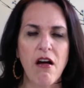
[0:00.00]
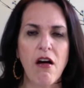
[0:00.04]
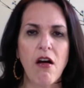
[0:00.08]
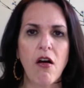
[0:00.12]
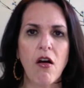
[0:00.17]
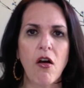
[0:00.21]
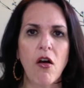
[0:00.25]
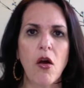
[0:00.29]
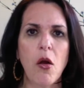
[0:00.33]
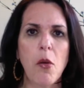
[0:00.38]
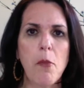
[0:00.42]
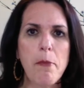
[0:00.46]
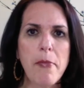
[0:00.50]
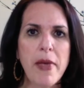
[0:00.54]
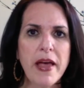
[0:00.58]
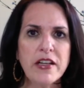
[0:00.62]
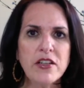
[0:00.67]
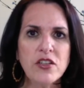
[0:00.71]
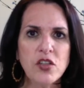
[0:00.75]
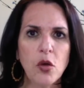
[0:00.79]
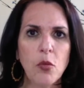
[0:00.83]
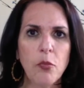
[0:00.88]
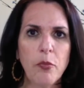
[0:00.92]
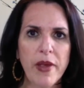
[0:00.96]
our
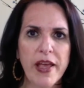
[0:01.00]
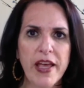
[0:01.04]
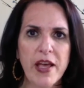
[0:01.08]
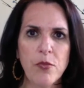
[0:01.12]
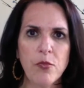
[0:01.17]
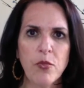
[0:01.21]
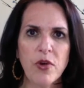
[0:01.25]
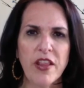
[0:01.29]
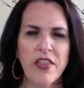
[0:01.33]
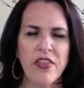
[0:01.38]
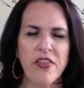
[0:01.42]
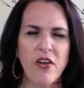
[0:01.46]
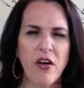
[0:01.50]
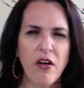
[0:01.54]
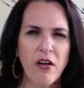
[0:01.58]
mental bandwidth,